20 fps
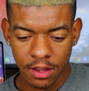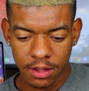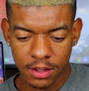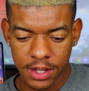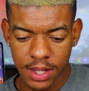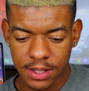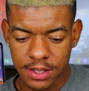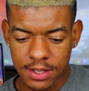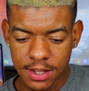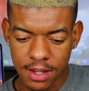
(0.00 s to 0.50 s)

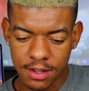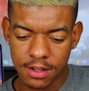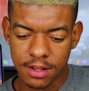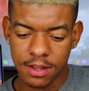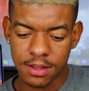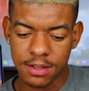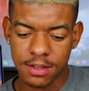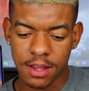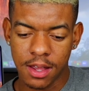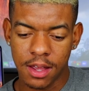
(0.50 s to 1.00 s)
Next
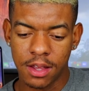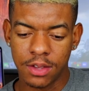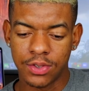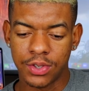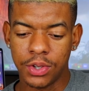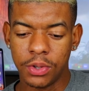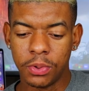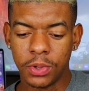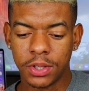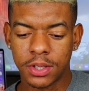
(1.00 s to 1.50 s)
sentence says,
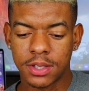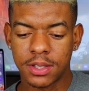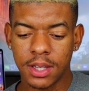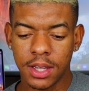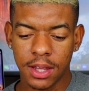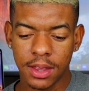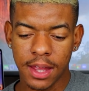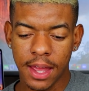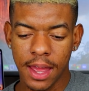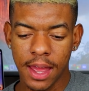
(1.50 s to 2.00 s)
You will
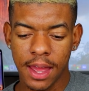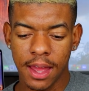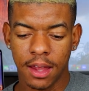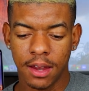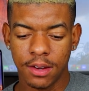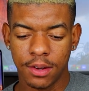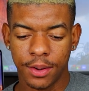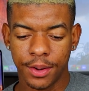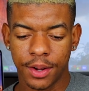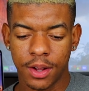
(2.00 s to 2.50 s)
see in the
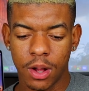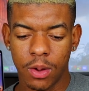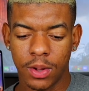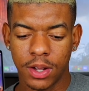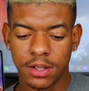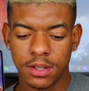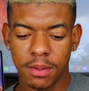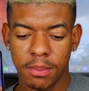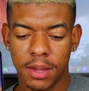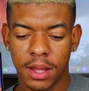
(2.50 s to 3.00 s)
end you're
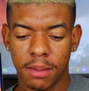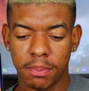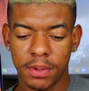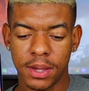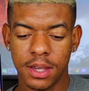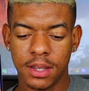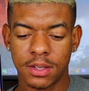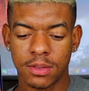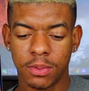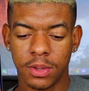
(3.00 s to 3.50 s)
going to make
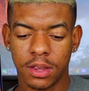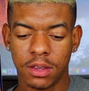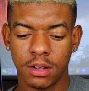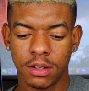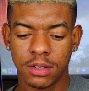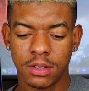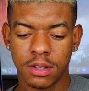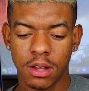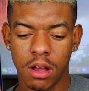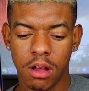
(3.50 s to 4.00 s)
peace with
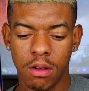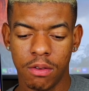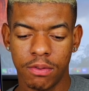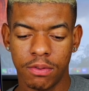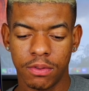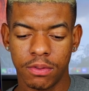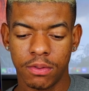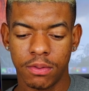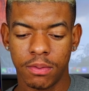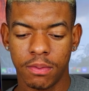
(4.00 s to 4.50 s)

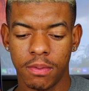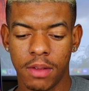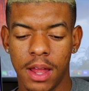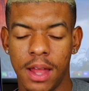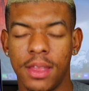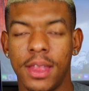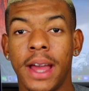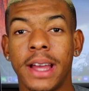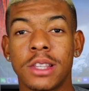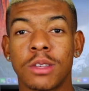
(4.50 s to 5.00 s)
yourself.
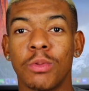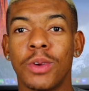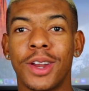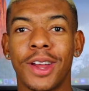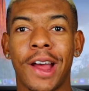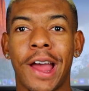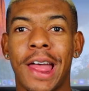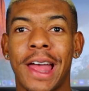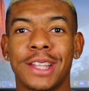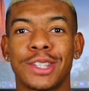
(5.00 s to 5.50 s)
And that's
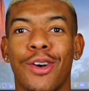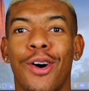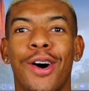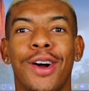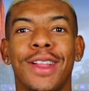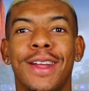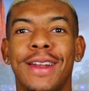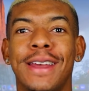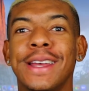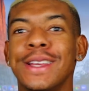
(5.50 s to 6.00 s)
what that's
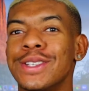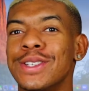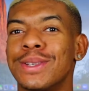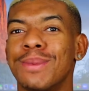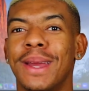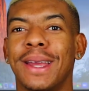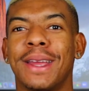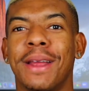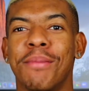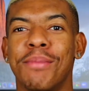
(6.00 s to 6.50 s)
all it is, is
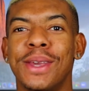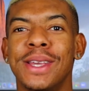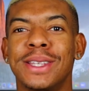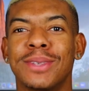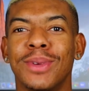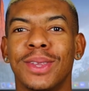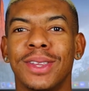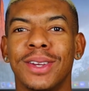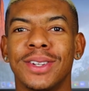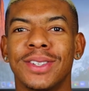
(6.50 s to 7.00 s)
making
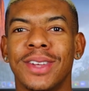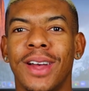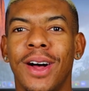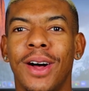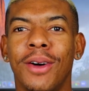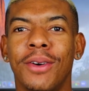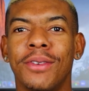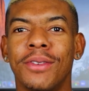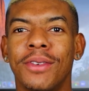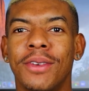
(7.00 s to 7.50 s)
peace with
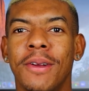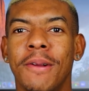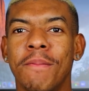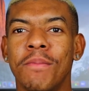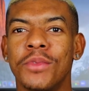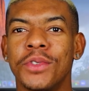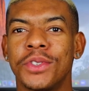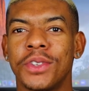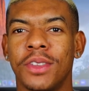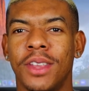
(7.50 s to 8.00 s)
yourself.
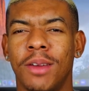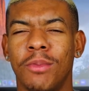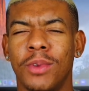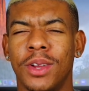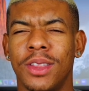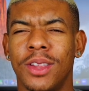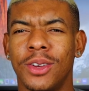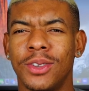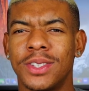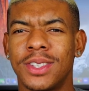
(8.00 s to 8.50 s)
So then
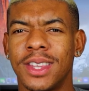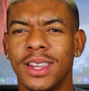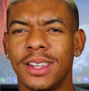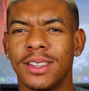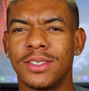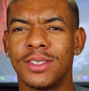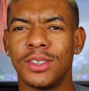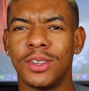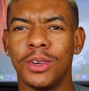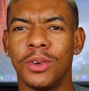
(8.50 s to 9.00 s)
when those
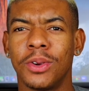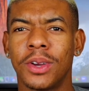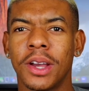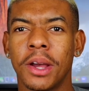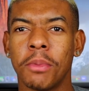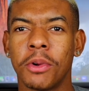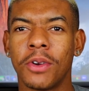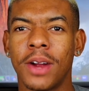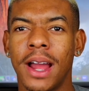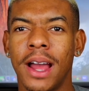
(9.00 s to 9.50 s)
things do
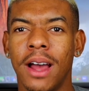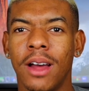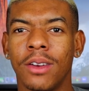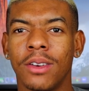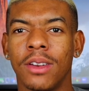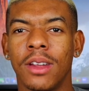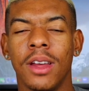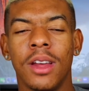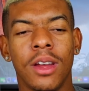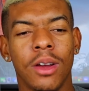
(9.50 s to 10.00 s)
come
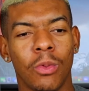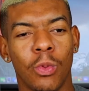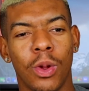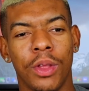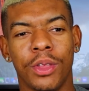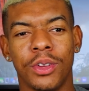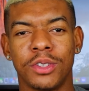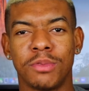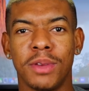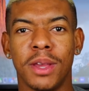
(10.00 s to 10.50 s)
around,
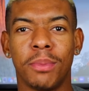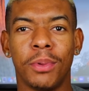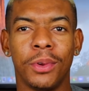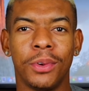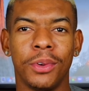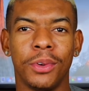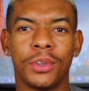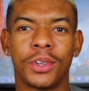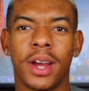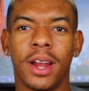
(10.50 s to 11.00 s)
when those people
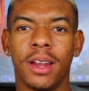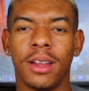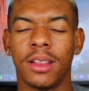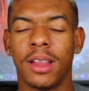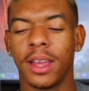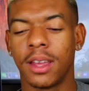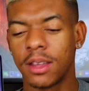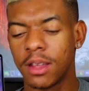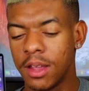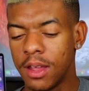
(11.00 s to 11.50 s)
do try to
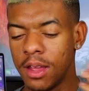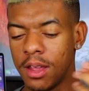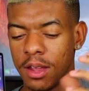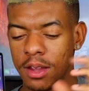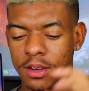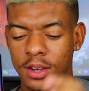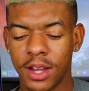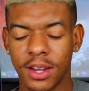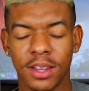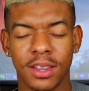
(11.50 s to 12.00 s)
like
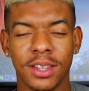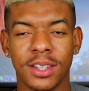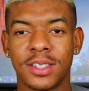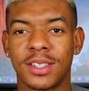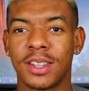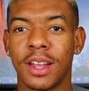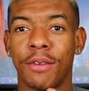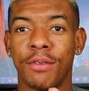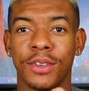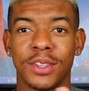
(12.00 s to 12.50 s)
none of this
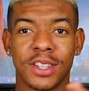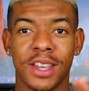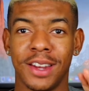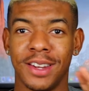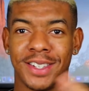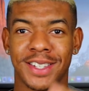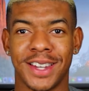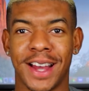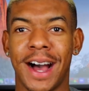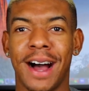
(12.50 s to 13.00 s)
stuff is going
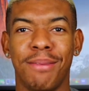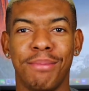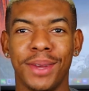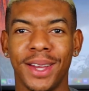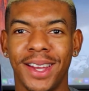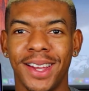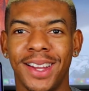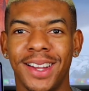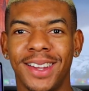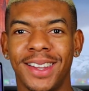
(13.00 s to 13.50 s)
to stop
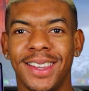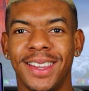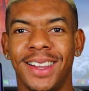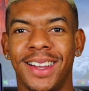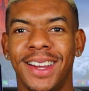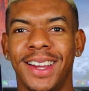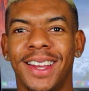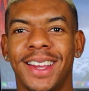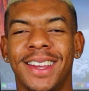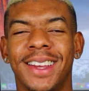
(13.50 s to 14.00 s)
it.
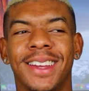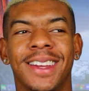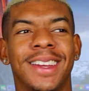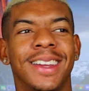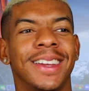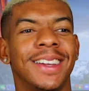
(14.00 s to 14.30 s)
Like